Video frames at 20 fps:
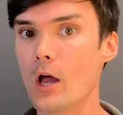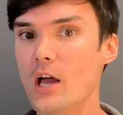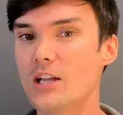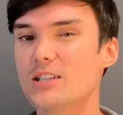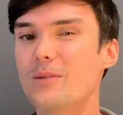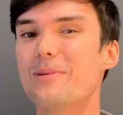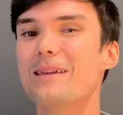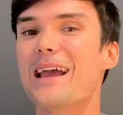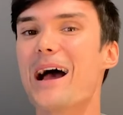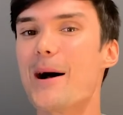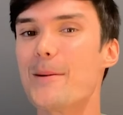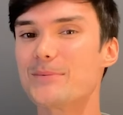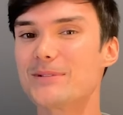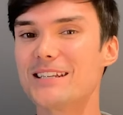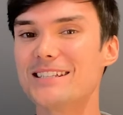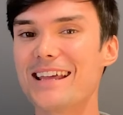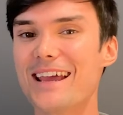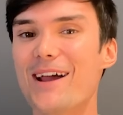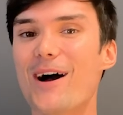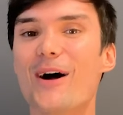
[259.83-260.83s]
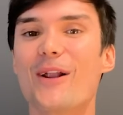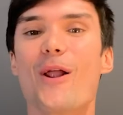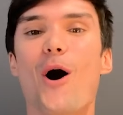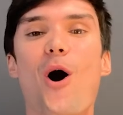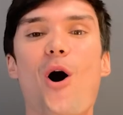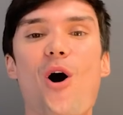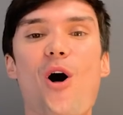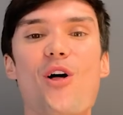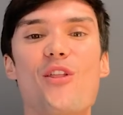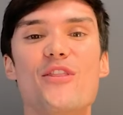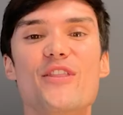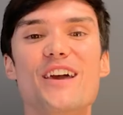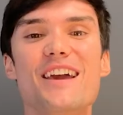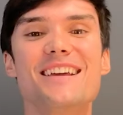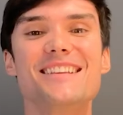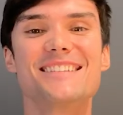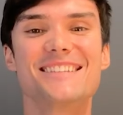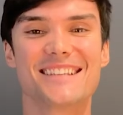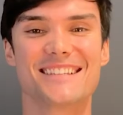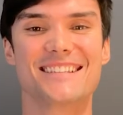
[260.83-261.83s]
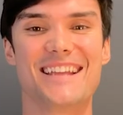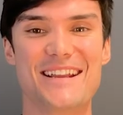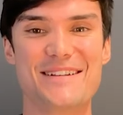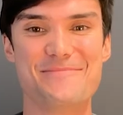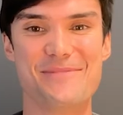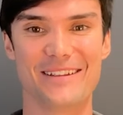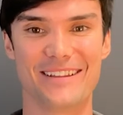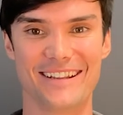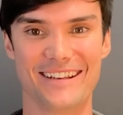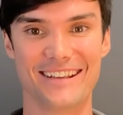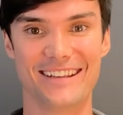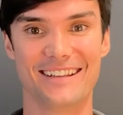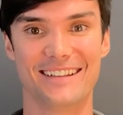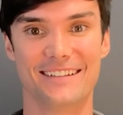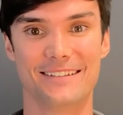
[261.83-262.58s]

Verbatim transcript: to be up to date on all things sustainability.